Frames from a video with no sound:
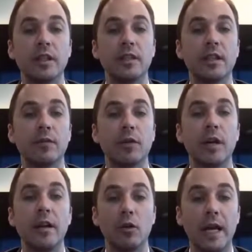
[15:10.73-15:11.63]

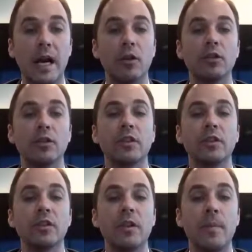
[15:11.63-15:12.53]
different
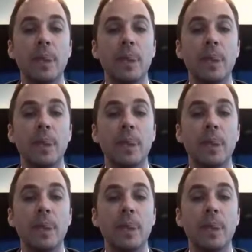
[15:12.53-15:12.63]
greenhouses